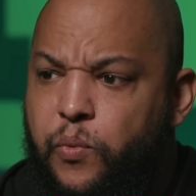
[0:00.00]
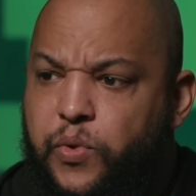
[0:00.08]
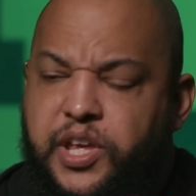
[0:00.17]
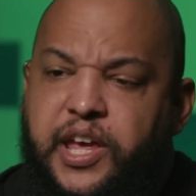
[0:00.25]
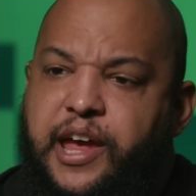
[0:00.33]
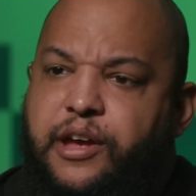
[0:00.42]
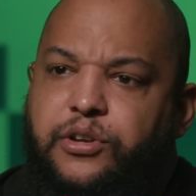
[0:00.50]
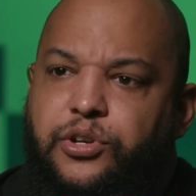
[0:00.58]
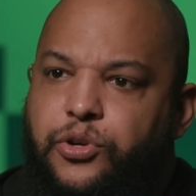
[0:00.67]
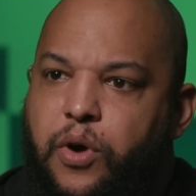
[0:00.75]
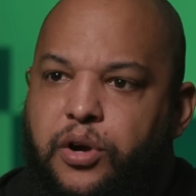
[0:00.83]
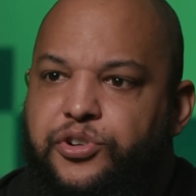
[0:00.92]
We can't
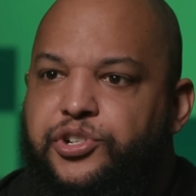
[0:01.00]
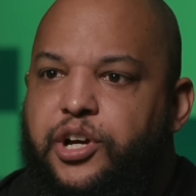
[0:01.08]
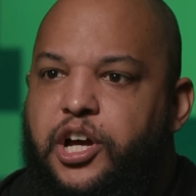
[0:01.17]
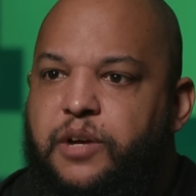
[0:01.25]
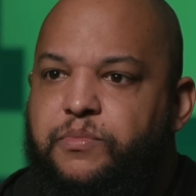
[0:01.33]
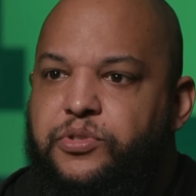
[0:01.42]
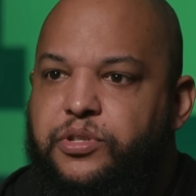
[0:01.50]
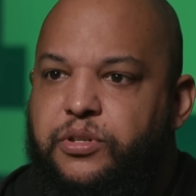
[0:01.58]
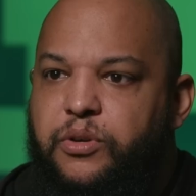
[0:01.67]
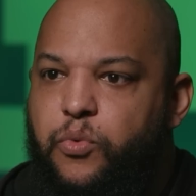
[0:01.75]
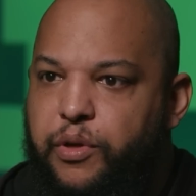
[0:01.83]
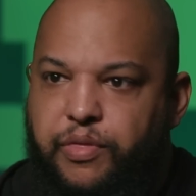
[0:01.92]
do our jobs
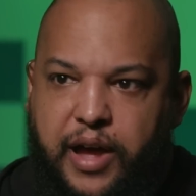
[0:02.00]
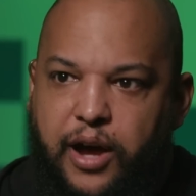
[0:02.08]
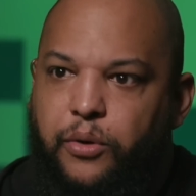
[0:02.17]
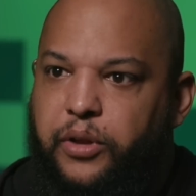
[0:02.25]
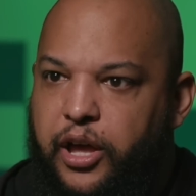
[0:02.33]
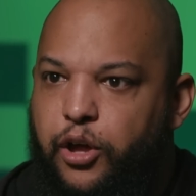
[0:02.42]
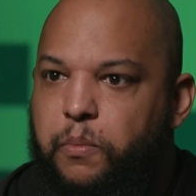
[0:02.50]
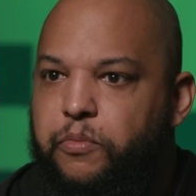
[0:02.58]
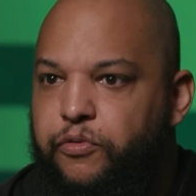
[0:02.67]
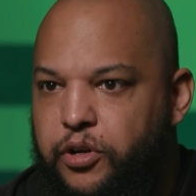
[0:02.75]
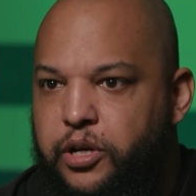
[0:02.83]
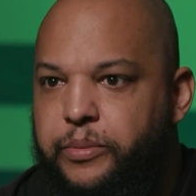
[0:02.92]
without help
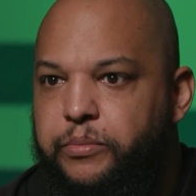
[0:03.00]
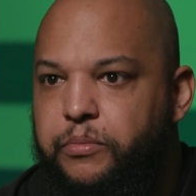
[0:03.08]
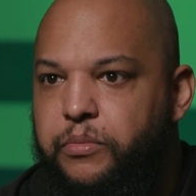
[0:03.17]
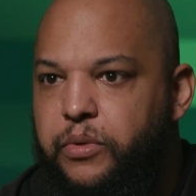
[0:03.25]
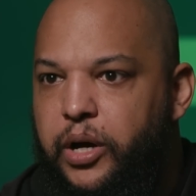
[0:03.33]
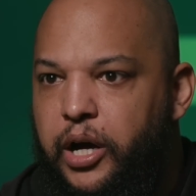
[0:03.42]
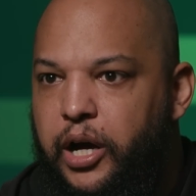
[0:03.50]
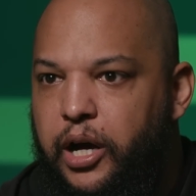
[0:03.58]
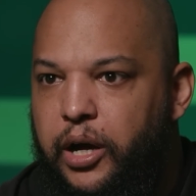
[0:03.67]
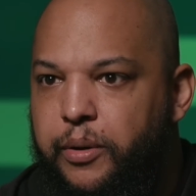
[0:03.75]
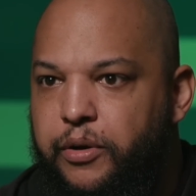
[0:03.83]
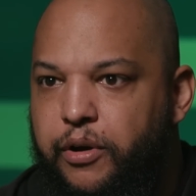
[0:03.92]
from
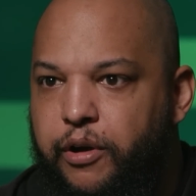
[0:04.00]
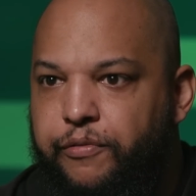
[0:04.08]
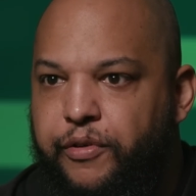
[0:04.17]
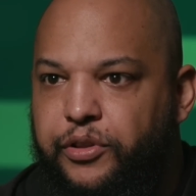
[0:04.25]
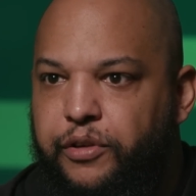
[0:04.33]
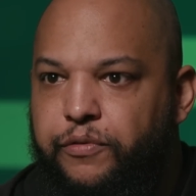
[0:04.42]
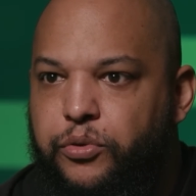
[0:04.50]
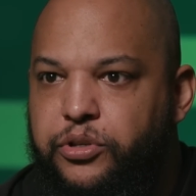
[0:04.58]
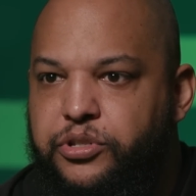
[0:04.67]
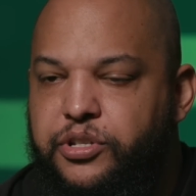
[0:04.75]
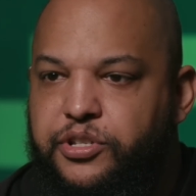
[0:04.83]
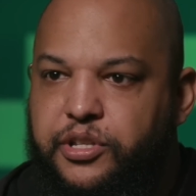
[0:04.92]
our friendly
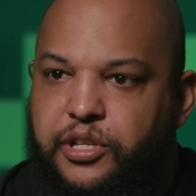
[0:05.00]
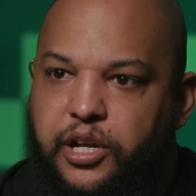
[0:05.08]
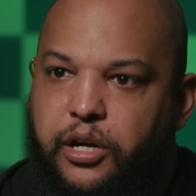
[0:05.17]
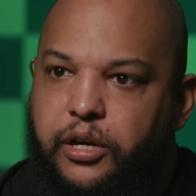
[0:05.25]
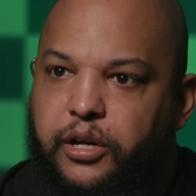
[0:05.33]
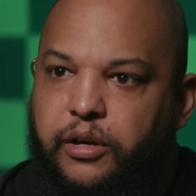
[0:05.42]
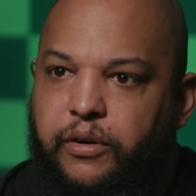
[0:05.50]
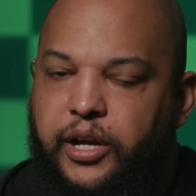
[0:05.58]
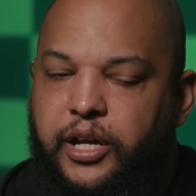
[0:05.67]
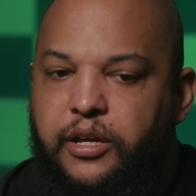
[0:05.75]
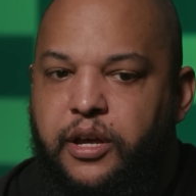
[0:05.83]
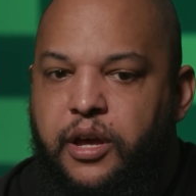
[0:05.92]
forces in the area,
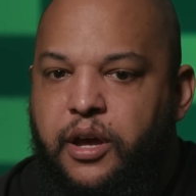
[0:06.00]
right?